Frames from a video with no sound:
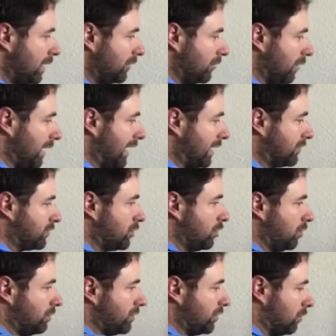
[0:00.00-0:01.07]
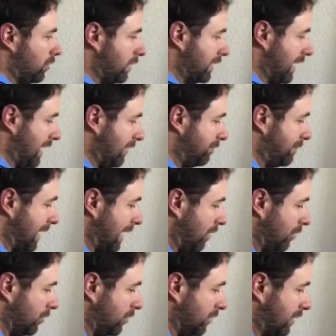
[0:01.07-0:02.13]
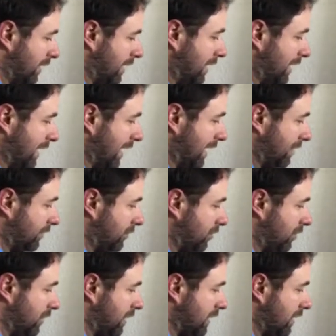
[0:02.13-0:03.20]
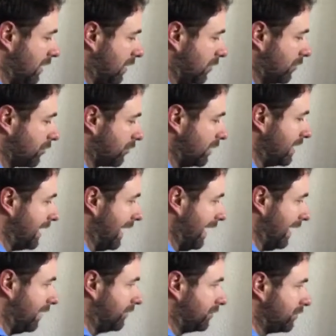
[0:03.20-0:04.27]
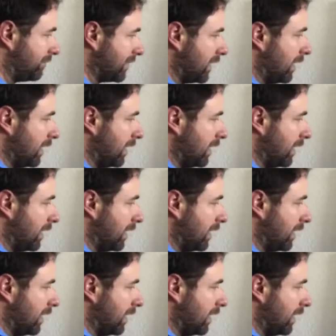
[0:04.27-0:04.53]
So x cubed to the 1/2 power, you're going to get x to the 3/2,